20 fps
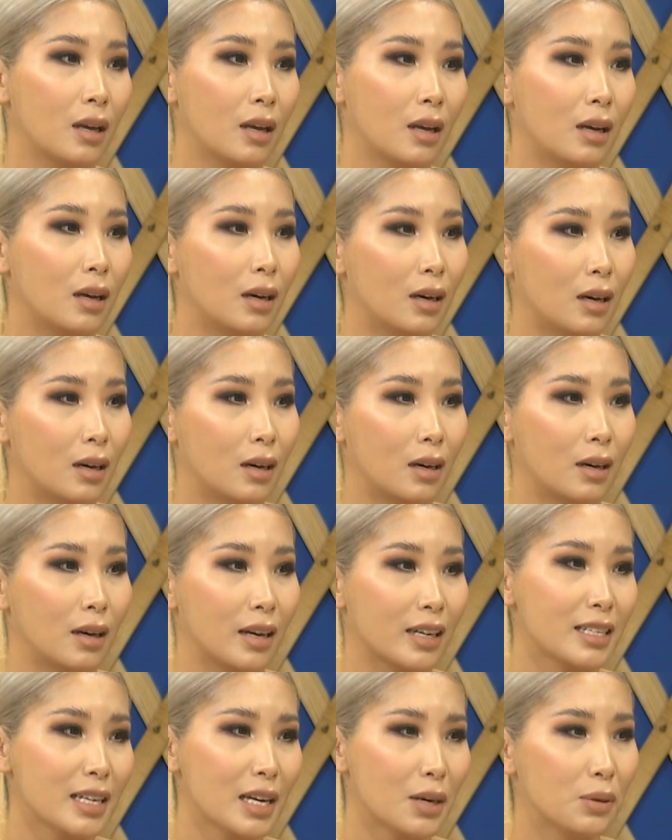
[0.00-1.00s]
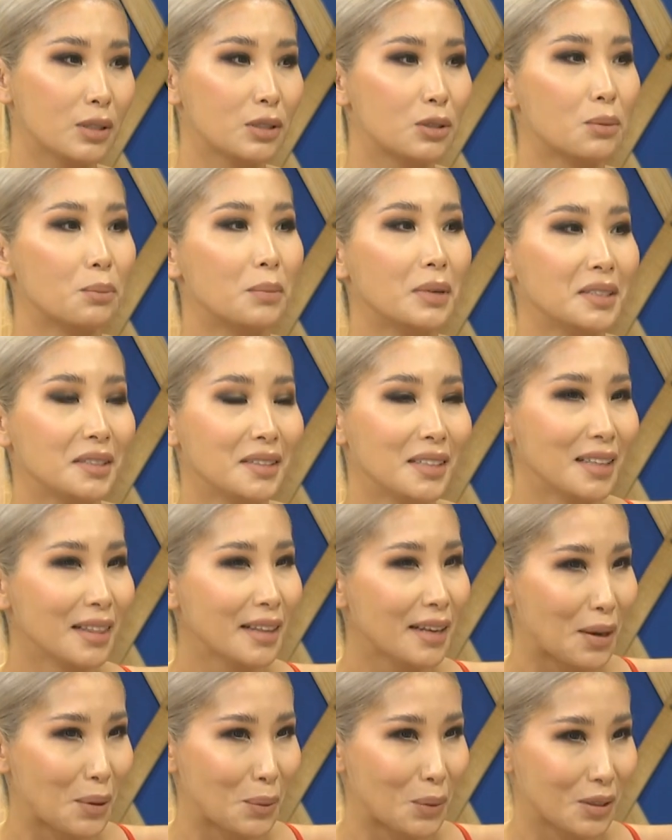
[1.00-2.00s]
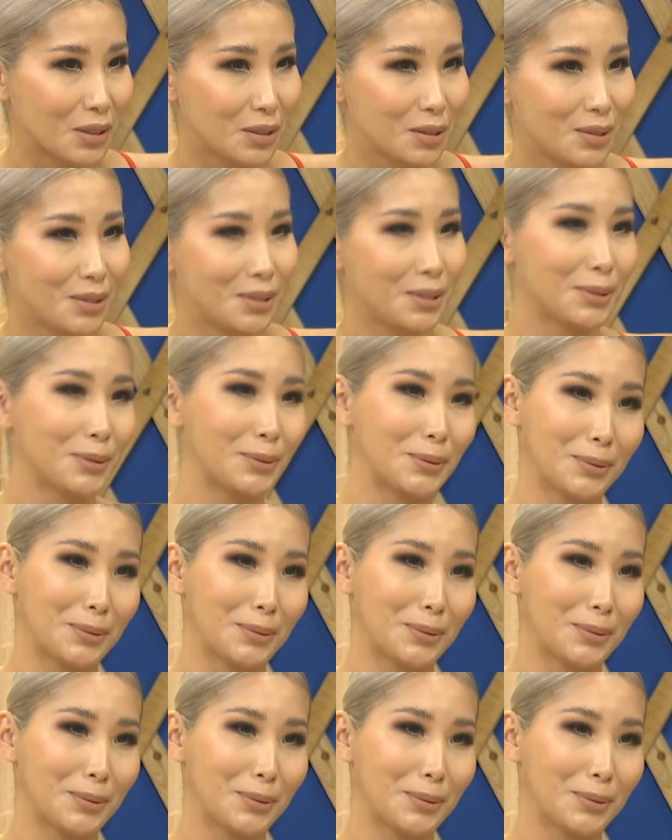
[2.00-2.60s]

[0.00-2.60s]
Actually, I went to Manila once too.